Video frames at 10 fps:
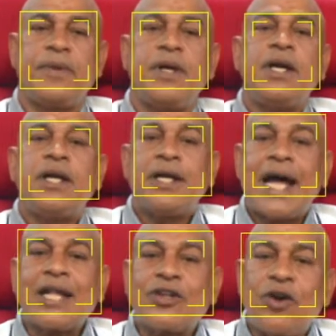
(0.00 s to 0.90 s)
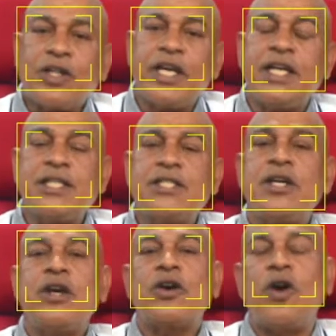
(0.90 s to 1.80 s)
That cuttings
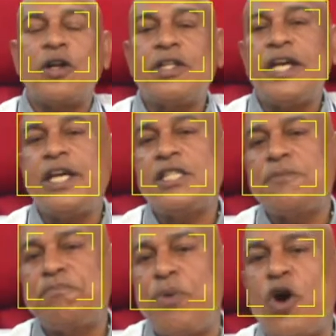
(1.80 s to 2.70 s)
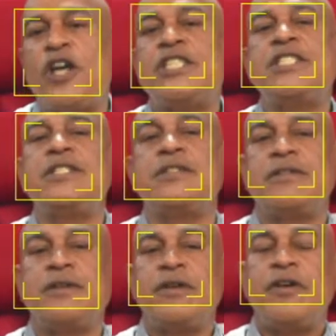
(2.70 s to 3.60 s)
contains poison
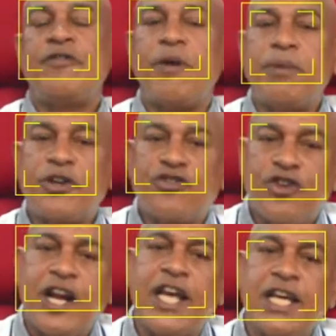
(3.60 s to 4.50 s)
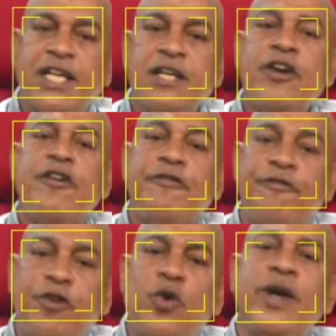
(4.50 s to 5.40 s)
from the drilling
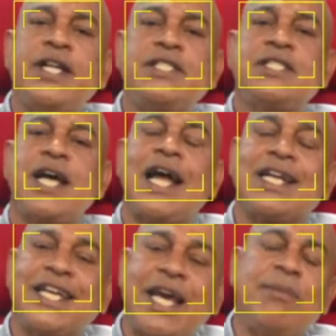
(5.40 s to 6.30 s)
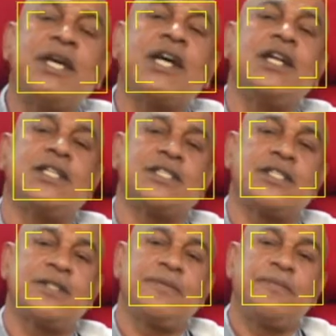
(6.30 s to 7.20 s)
fluids and
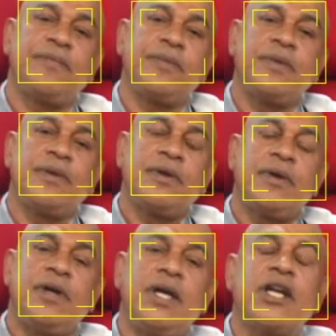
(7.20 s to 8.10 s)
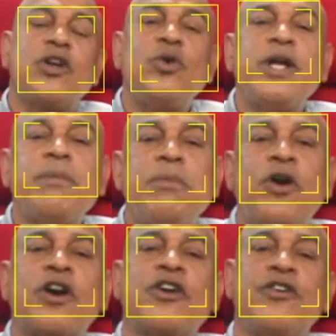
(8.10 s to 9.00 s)
chemicals, including
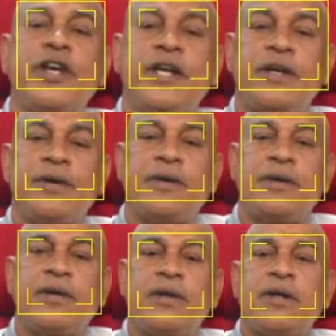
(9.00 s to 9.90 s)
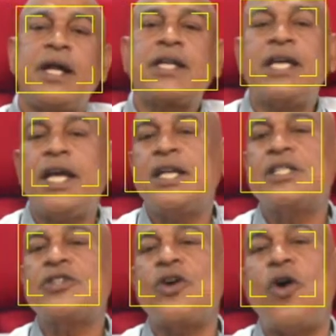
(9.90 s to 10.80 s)
mercury, that
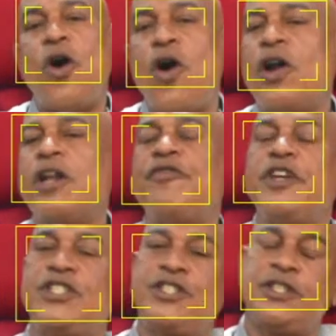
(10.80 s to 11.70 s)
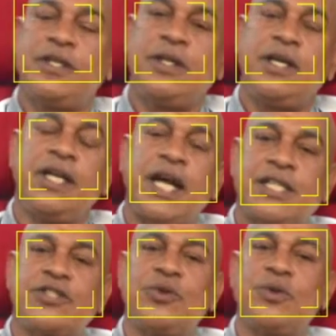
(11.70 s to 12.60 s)
kills all the fish in that
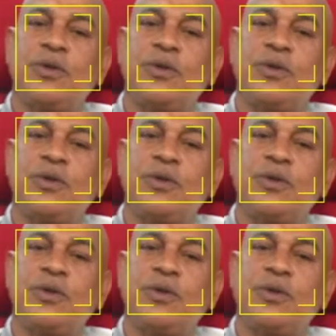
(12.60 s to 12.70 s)
zone.